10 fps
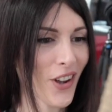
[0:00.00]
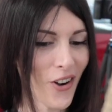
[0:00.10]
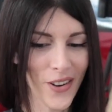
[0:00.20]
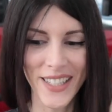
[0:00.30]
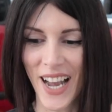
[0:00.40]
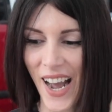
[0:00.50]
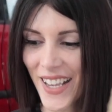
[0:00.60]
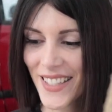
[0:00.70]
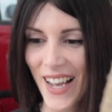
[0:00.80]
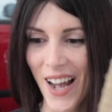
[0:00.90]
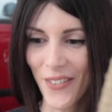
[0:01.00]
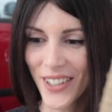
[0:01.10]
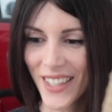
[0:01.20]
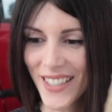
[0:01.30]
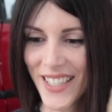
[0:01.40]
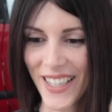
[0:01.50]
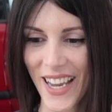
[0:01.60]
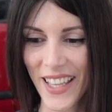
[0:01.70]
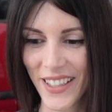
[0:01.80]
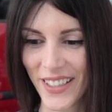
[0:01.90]
Oh, it ties everything
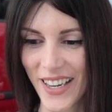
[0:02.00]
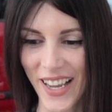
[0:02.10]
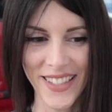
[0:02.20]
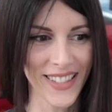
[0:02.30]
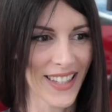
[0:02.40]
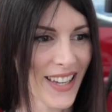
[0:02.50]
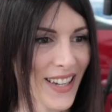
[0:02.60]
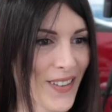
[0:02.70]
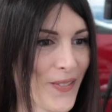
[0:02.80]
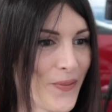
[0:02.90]
together nicely.